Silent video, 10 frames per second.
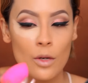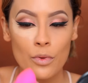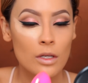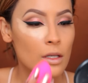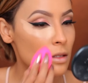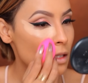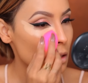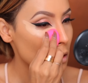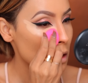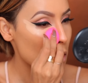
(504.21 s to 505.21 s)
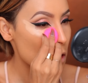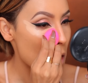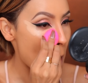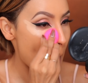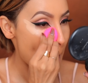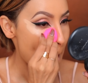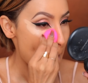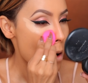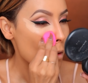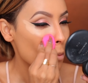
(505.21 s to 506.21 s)
Before I put concealer on the other eye,
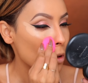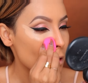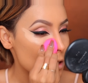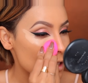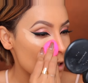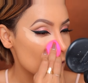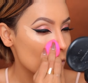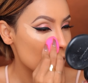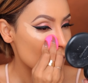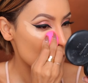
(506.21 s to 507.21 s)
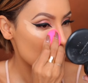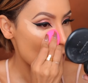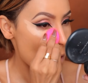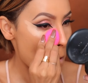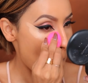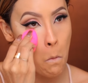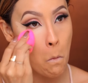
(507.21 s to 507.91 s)
I'm gonna blend this out so it doesn't set.